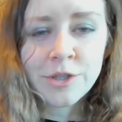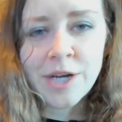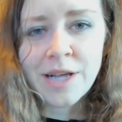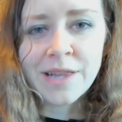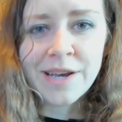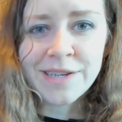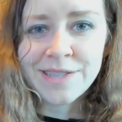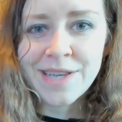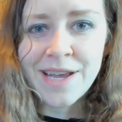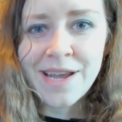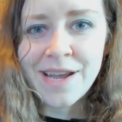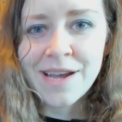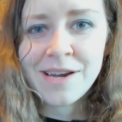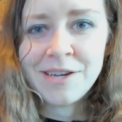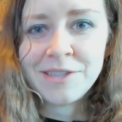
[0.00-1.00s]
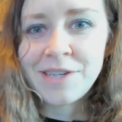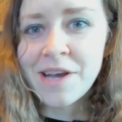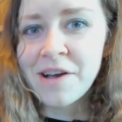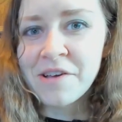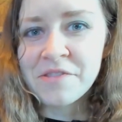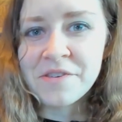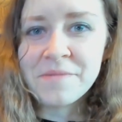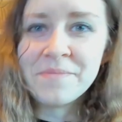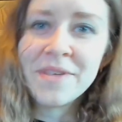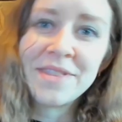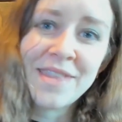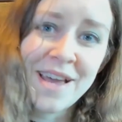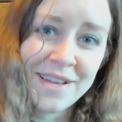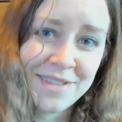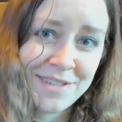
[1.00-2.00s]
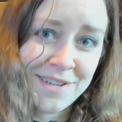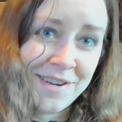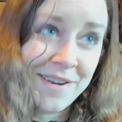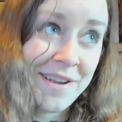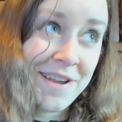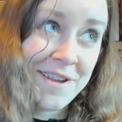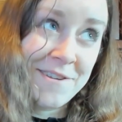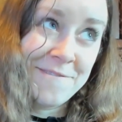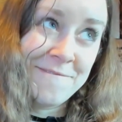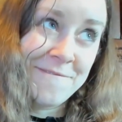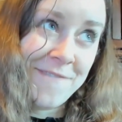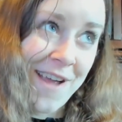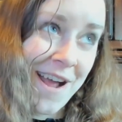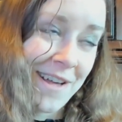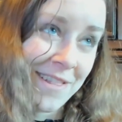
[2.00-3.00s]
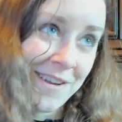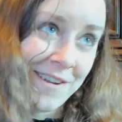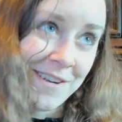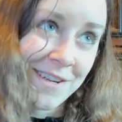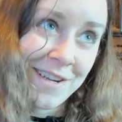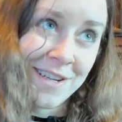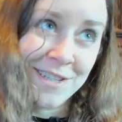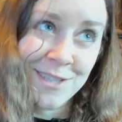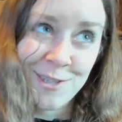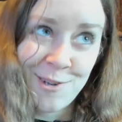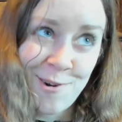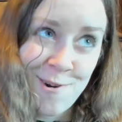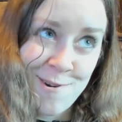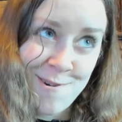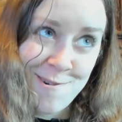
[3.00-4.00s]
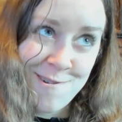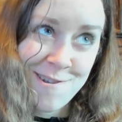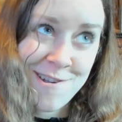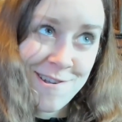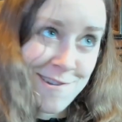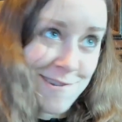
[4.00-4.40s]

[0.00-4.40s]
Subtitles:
shall I say, tell them that that's an invalid concern.